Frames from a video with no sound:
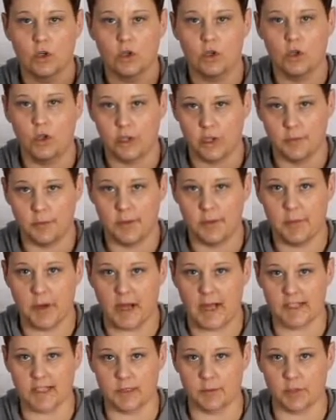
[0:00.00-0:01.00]
could be
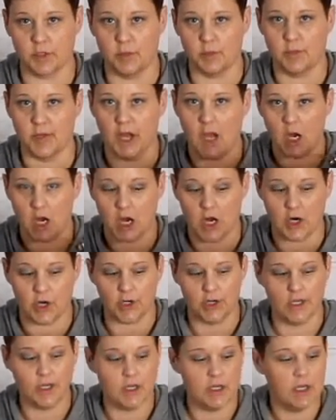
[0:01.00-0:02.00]
possible, but hard.